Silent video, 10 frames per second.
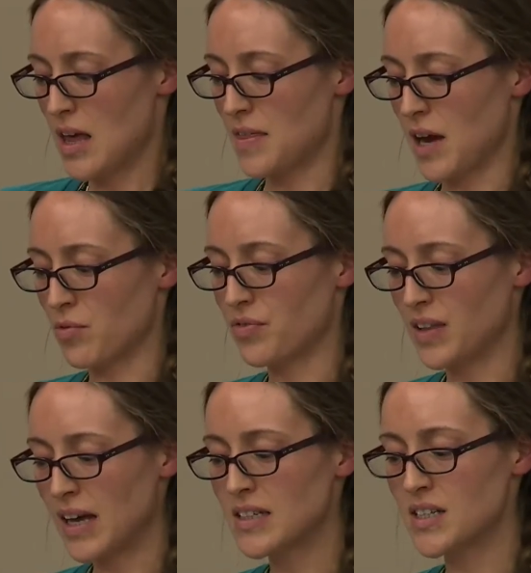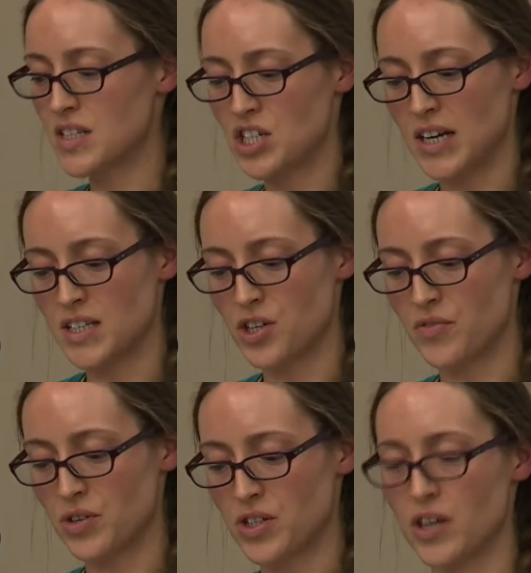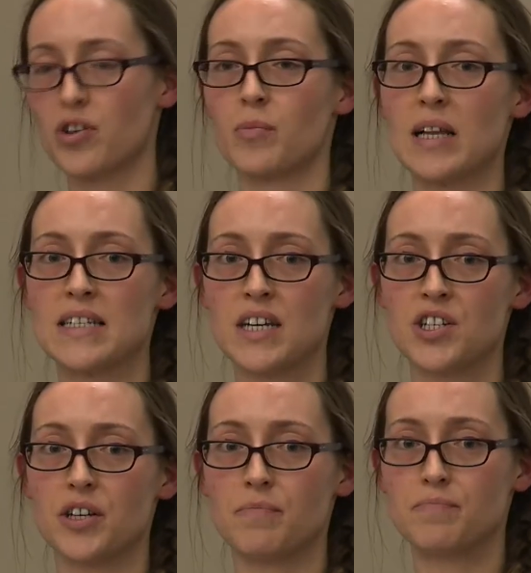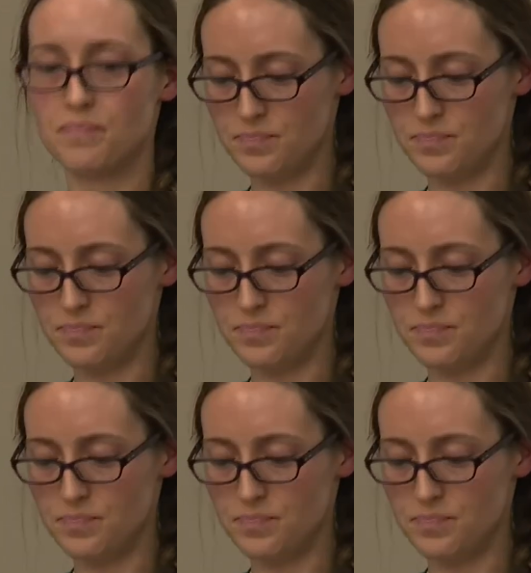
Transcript: that reflect and suggest their views on criminalization.